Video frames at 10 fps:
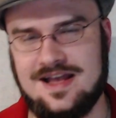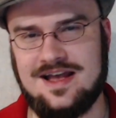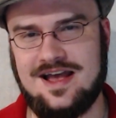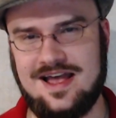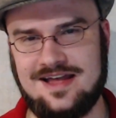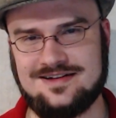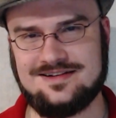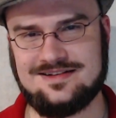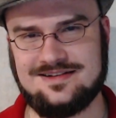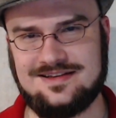
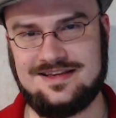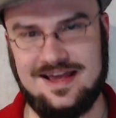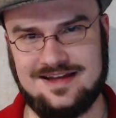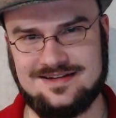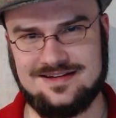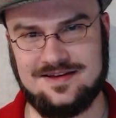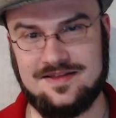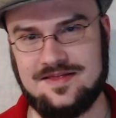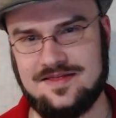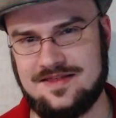And yet,
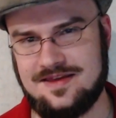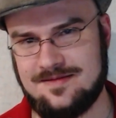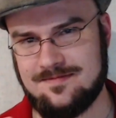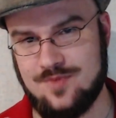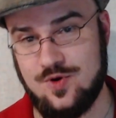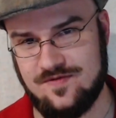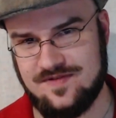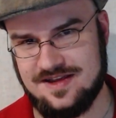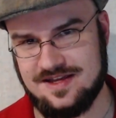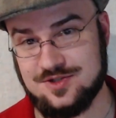the
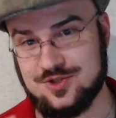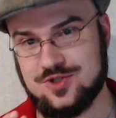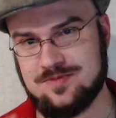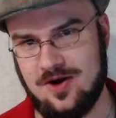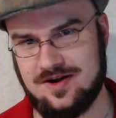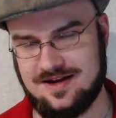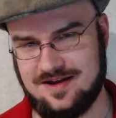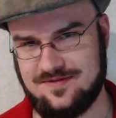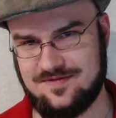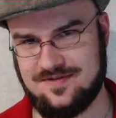movie is smart
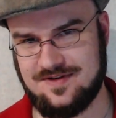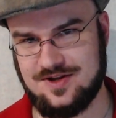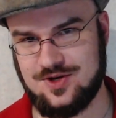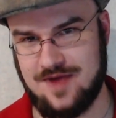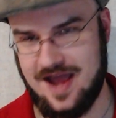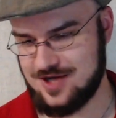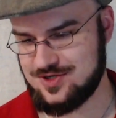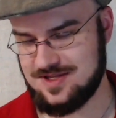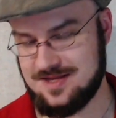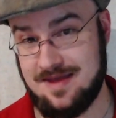enough to
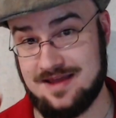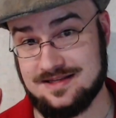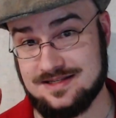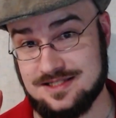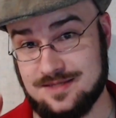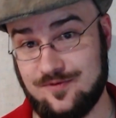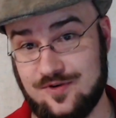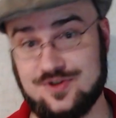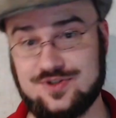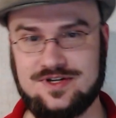actually make this a
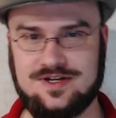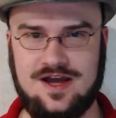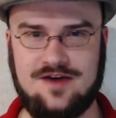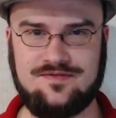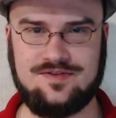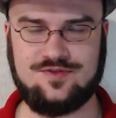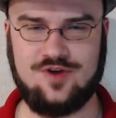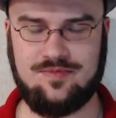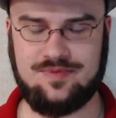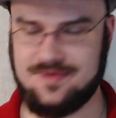subversion of the
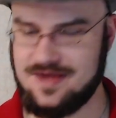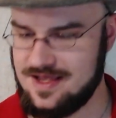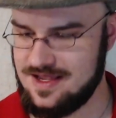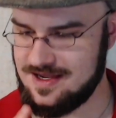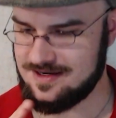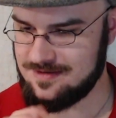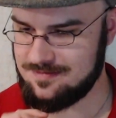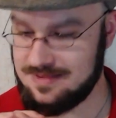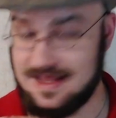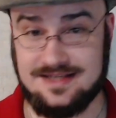trope. It
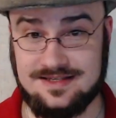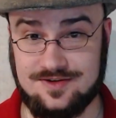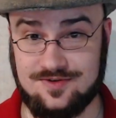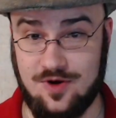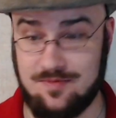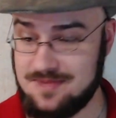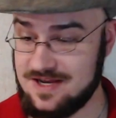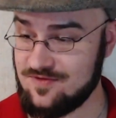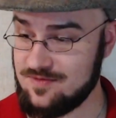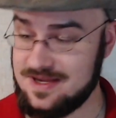plays the trope beat
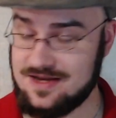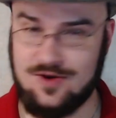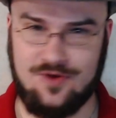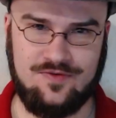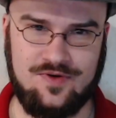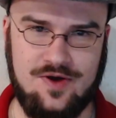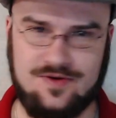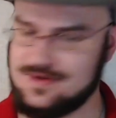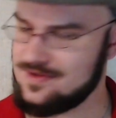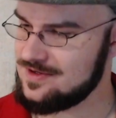for beat, note for
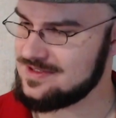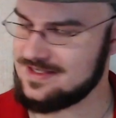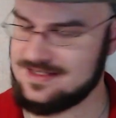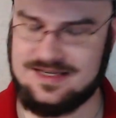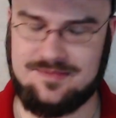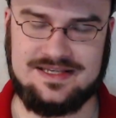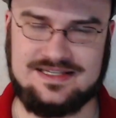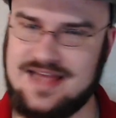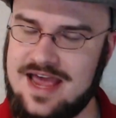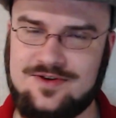note. Looks like this could be a
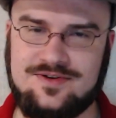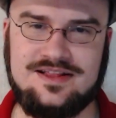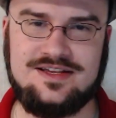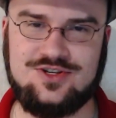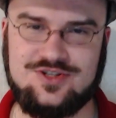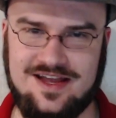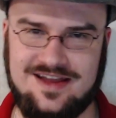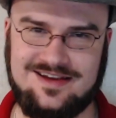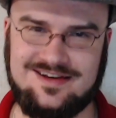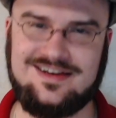standard
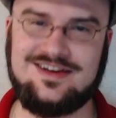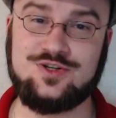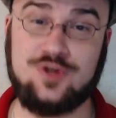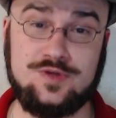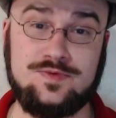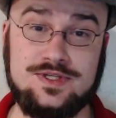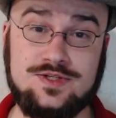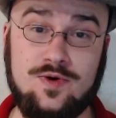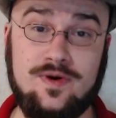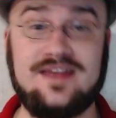cliche Chosen One
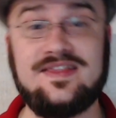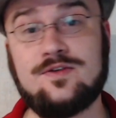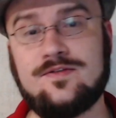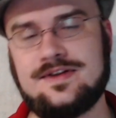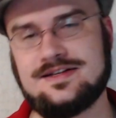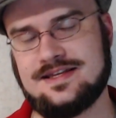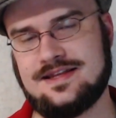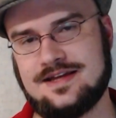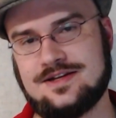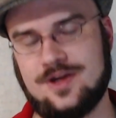story, and then it reveals at
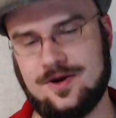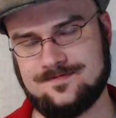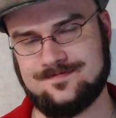the end, no.